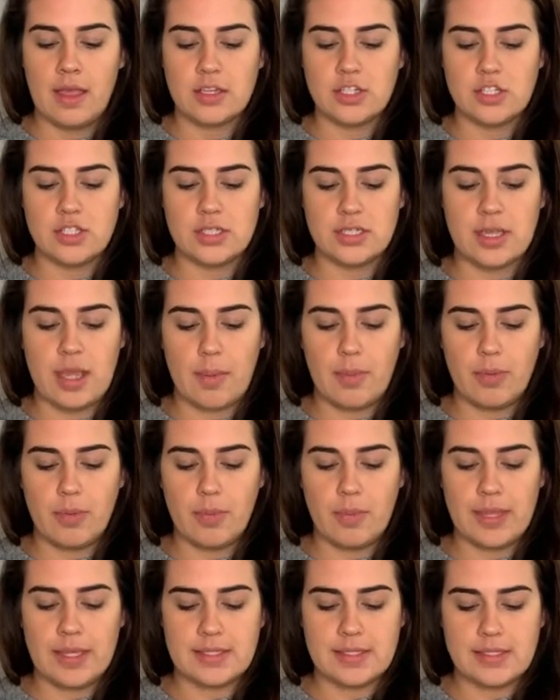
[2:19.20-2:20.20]
just a couple
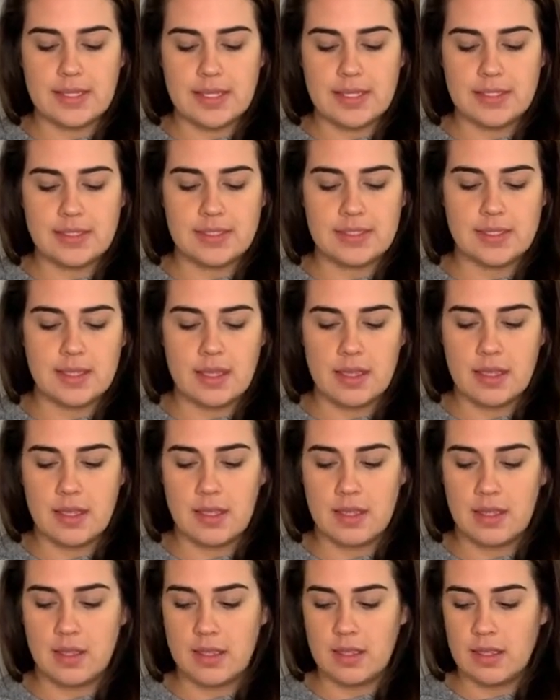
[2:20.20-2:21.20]
pieces,
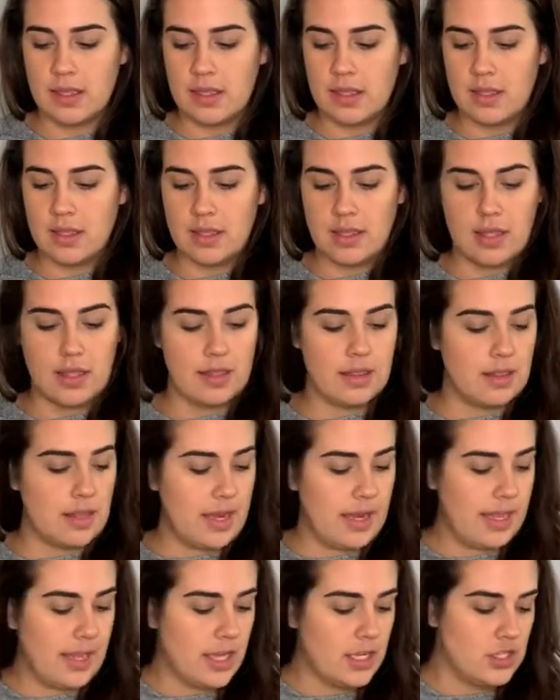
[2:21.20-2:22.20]

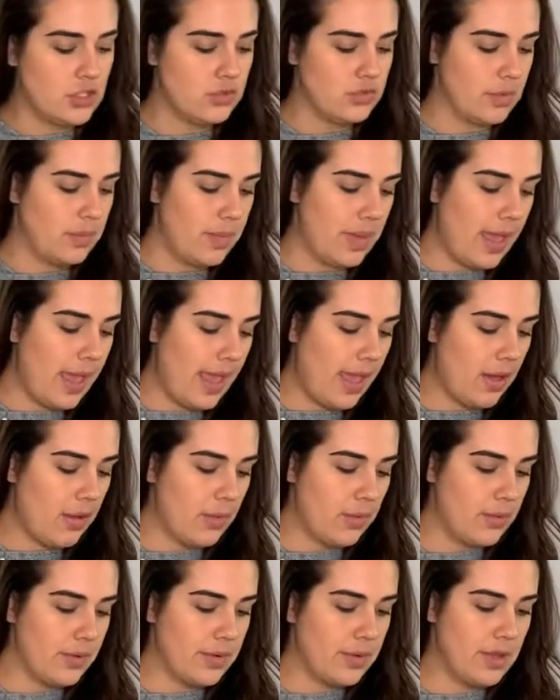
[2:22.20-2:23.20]
letting it droop
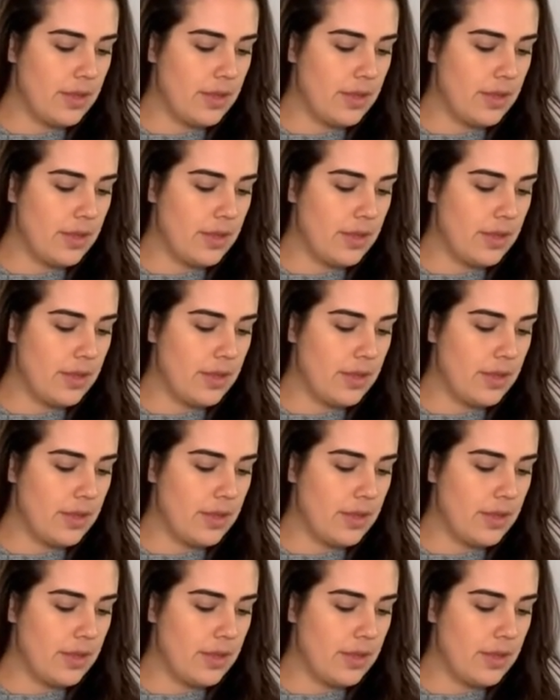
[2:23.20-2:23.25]
out.